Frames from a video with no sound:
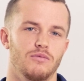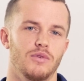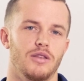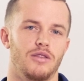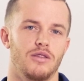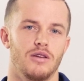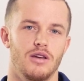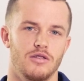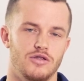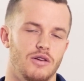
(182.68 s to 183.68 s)
with
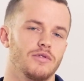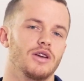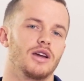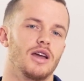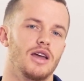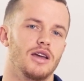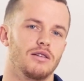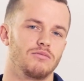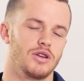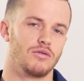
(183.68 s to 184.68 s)
shoveling
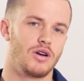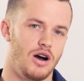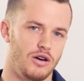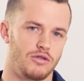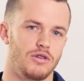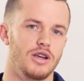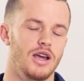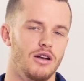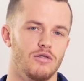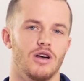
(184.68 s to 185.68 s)
a concrete
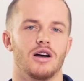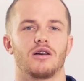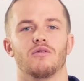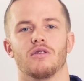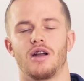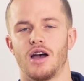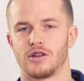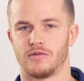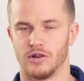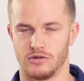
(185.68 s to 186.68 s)
interlock or an
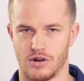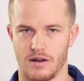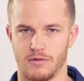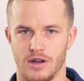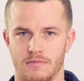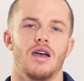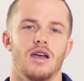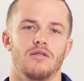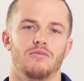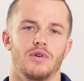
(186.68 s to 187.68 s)
asphalt driveway.
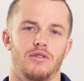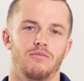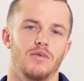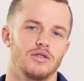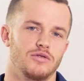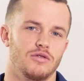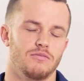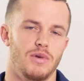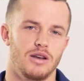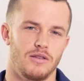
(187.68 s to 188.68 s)
And with winter
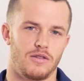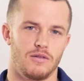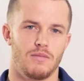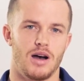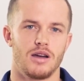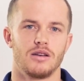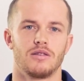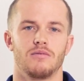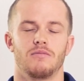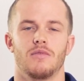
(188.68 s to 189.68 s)
maintenance in
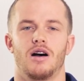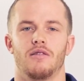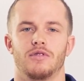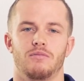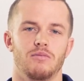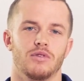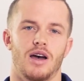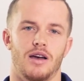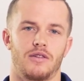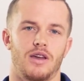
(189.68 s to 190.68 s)
mind, often people
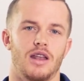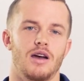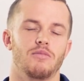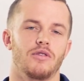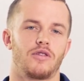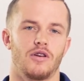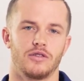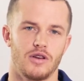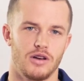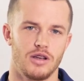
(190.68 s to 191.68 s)
ask, can I put
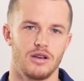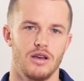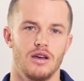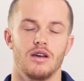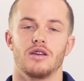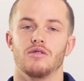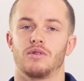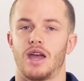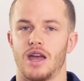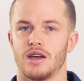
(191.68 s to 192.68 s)
salt on it? You
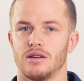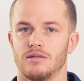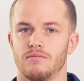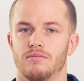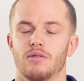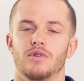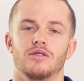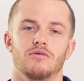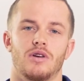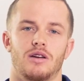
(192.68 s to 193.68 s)
can, but we
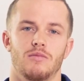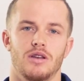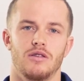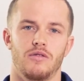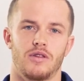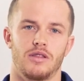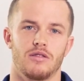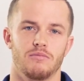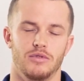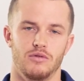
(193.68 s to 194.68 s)
do recommend using
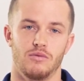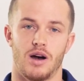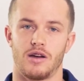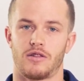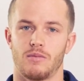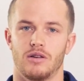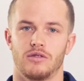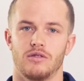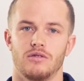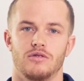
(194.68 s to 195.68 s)
the blue ice
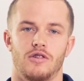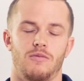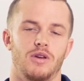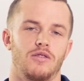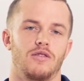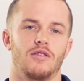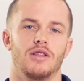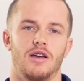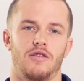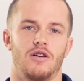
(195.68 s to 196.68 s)
melter, just because it's
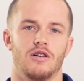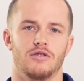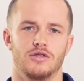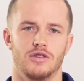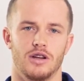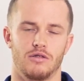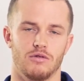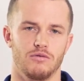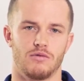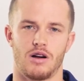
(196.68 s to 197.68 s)
less harsh than
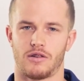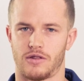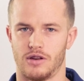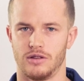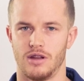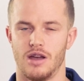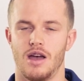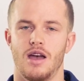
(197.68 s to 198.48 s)
crude rock salt.